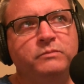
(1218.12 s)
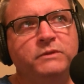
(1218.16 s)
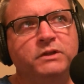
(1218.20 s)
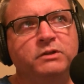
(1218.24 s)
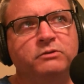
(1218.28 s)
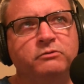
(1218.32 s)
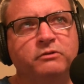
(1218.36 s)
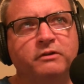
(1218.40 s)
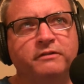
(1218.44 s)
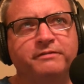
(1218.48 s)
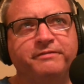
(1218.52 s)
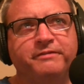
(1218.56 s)

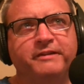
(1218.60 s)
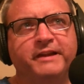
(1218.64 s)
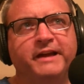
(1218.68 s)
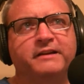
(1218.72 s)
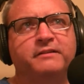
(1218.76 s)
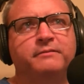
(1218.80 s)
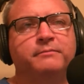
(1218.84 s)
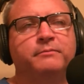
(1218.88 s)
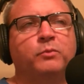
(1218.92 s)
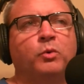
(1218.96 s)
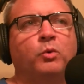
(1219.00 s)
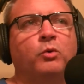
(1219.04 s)

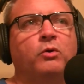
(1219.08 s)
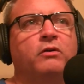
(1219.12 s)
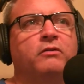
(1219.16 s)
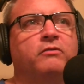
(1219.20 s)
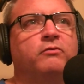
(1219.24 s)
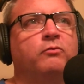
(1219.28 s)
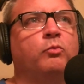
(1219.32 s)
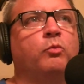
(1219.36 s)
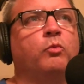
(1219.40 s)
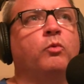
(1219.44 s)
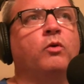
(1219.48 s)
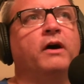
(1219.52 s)
reflect more
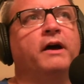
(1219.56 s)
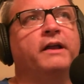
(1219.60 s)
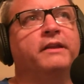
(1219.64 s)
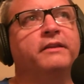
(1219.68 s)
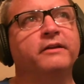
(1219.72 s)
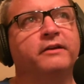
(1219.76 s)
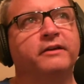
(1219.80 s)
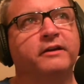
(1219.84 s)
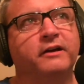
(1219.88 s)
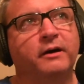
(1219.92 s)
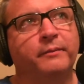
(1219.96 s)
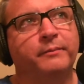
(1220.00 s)
of what
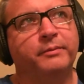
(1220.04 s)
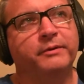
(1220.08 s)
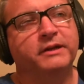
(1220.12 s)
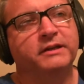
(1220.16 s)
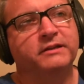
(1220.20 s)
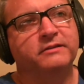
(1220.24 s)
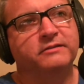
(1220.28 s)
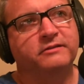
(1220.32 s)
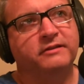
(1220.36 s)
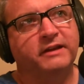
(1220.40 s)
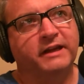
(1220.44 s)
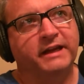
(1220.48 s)
the company
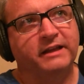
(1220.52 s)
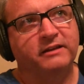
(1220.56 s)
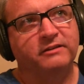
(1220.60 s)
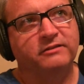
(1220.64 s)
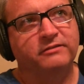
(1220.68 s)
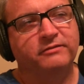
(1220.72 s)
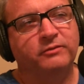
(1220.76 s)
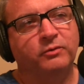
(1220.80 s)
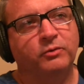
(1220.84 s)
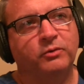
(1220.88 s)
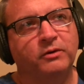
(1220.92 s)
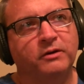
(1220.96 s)
stands
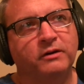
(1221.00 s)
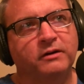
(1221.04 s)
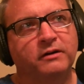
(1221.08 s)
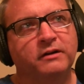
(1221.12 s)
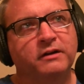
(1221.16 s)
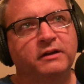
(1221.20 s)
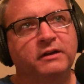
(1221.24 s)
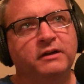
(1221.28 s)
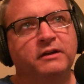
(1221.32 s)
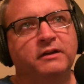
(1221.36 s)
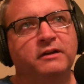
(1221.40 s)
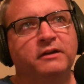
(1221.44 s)
for.
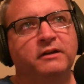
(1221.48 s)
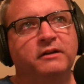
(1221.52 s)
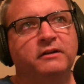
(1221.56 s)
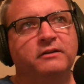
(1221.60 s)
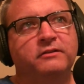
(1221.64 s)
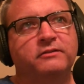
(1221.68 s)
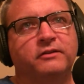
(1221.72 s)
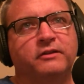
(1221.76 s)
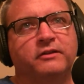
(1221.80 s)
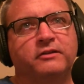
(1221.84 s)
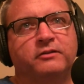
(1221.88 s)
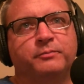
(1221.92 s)

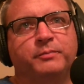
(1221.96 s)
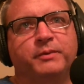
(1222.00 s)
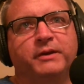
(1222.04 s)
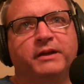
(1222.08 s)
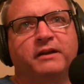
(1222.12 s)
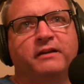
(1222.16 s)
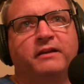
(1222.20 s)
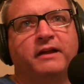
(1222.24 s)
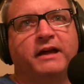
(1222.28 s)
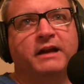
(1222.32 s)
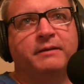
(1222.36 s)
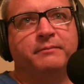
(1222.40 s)
So they spent
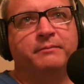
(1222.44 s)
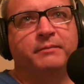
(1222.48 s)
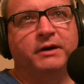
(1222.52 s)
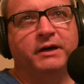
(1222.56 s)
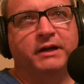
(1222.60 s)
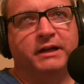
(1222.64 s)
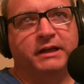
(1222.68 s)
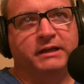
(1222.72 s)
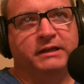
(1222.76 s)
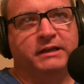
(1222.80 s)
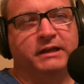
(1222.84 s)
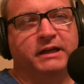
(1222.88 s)
a lot of
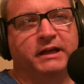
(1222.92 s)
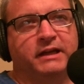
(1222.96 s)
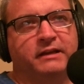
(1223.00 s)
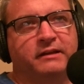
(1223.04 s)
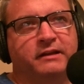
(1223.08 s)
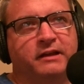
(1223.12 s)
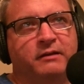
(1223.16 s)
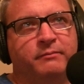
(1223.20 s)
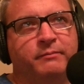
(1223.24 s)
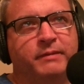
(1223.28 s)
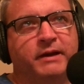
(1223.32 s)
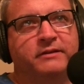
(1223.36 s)
money, and
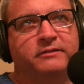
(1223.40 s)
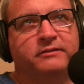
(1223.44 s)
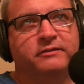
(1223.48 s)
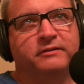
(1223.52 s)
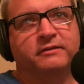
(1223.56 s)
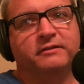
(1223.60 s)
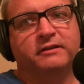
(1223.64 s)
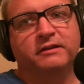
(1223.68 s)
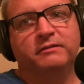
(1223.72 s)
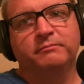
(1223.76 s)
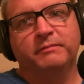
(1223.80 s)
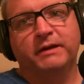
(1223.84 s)
they
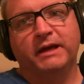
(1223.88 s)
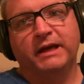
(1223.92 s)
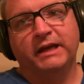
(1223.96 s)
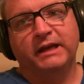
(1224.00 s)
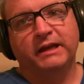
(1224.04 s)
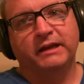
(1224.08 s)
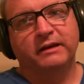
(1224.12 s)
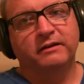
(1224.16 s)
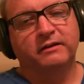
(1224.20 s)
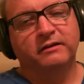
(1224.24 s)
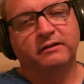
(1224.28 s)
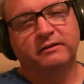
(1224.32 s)
basically
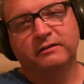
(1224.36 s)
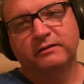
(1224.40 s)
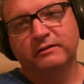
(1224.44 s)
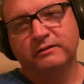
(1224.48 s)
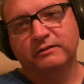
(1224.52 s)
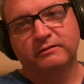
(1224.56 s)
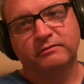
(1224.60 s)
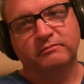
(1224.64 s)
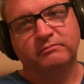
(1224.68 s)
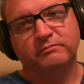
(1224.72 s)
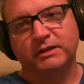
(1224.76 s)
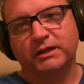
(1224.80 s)
made,
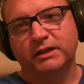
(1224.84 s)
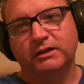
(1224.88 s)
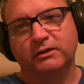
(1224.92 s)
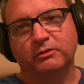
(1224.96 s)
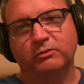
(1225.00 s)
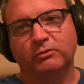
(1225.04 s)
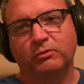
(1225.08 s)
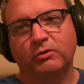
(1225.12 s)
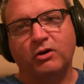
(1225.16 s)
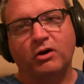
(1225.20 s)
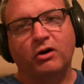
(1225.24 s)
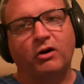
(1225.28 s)

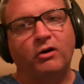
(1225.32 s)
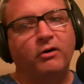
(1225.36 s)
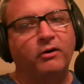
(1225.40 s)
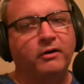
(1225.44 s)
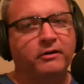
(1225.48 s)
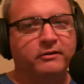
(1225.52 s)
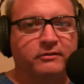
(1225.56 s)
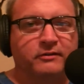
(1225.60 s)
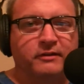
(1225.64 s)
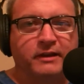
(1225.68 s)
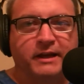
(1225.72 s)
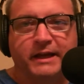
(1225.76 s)

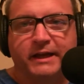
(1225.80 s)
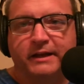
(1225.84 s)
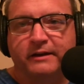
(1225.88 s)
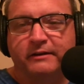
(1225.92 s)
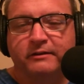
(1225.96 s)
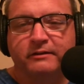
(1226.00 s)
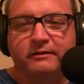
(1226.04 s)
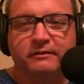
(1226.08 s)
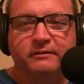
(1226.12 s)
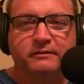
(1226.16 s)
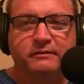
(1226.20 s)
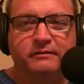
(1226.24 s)
Cars Land
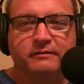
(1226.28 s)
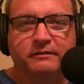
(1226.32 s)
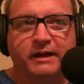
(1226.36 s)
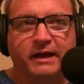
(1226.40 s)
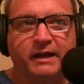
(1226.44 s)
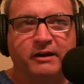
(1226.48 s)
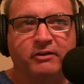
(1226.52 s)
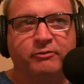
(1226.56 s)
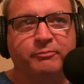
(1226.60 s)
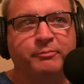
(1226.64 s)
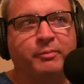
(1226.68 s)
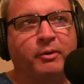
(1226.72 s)

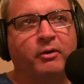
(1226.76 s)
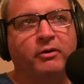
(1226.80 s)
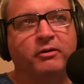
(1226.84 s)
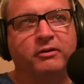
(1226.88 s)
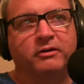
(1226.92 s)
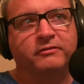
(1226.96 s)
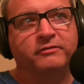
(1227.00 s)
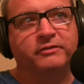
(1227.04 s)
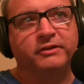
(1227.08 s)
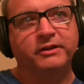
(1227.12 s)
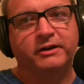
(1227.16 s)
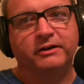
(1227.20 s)
out of part
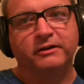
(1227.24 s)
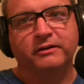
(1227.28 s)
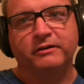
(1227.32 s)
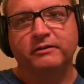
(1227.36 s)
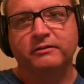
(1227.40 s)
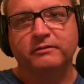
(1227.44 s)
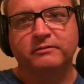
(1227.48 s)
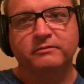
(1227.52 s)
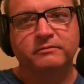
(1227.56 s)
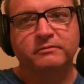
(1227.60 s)
of their